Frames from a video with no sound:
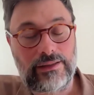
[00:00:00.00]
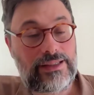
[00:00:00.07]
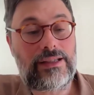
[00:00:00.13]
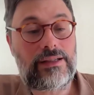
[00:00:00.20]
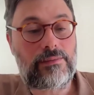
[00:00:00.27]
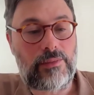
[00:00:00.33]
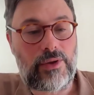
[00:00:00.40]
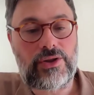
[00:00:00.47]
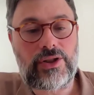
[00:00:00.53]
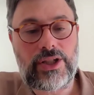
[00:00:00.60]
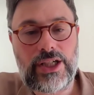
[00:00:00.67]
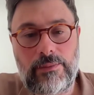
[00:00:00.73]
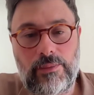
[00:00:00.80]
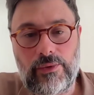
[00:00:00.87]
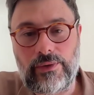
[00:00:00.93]
It is much
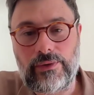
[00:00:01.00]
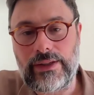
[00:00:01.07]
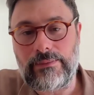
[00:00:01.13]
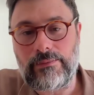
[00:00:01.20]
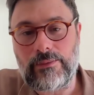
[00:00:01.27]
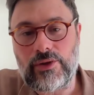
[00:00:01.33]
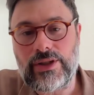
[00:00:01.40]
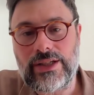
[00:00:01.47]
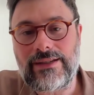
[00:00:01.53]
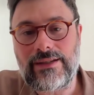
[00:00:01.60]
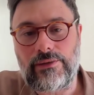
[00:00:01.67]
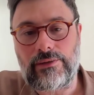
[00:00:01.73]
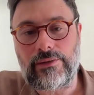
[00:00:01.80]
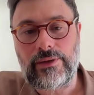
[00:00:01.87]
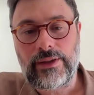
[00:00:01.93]
cheaper and much
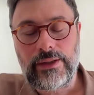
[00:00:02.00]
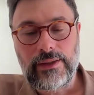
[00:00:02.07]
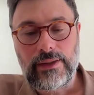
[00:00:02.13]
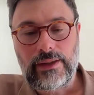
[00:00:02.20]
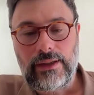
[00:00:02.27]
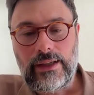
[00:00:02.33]
easier.